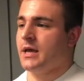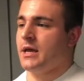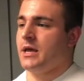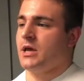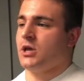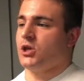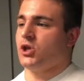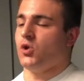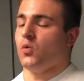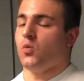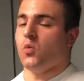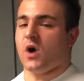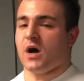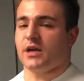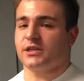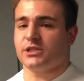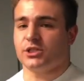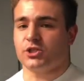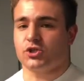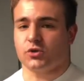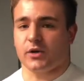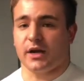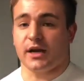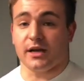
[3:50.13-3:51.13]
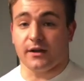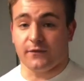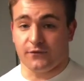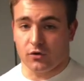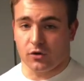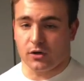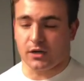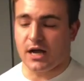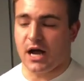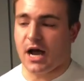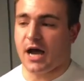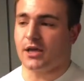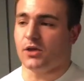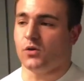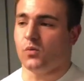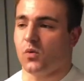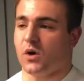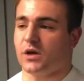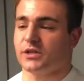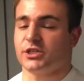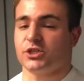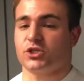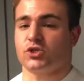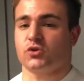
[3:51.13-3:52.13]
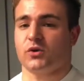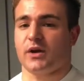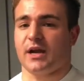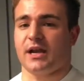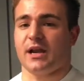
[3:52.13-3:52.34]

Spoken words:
You want to train, if you're a guy, you want to train